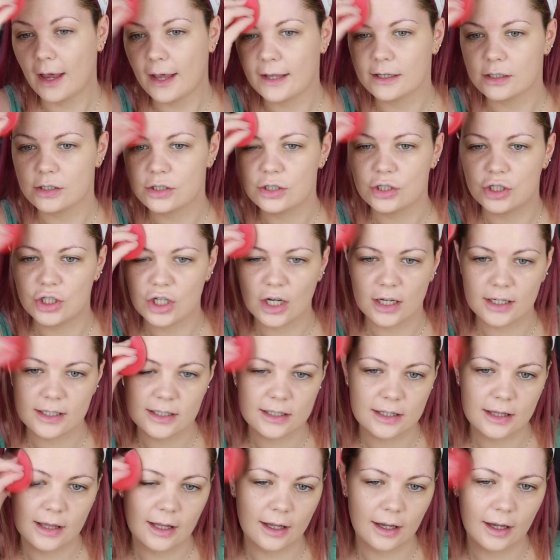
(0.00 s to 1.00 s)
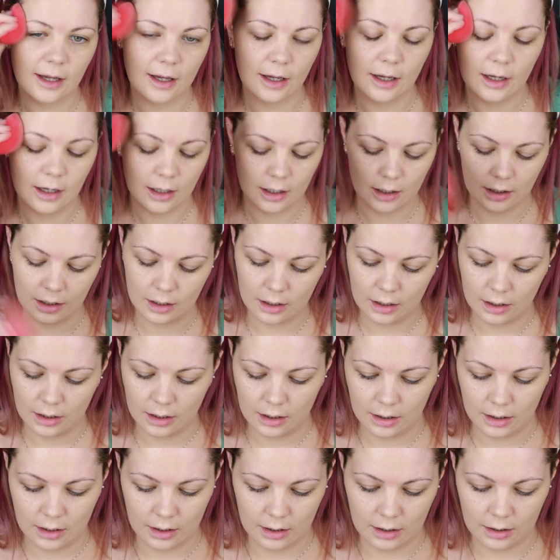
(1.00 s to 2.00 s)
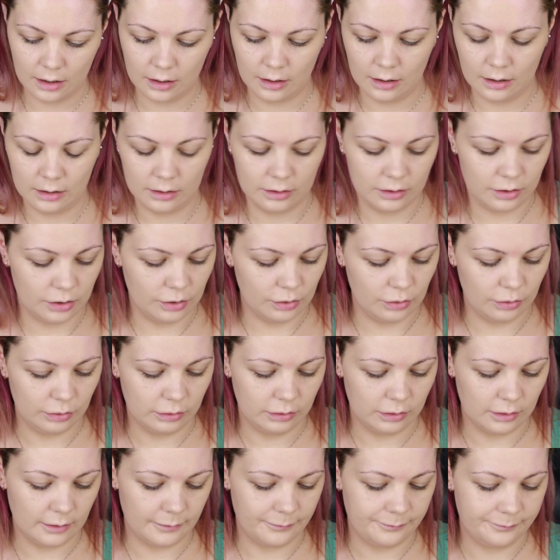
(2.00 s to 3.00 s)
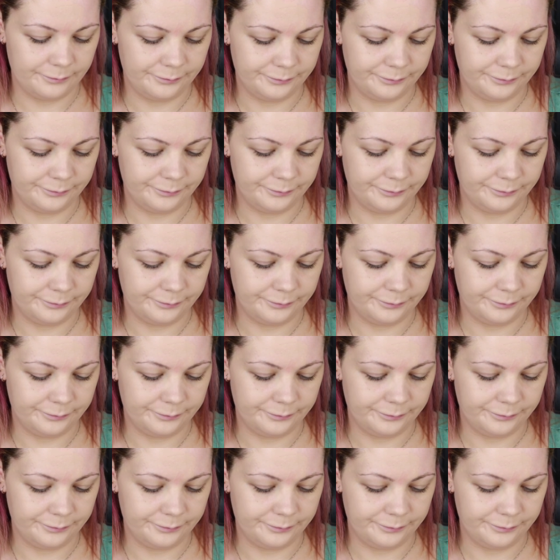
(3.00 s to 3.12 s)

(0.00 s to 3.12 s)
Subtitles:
It's just that you'll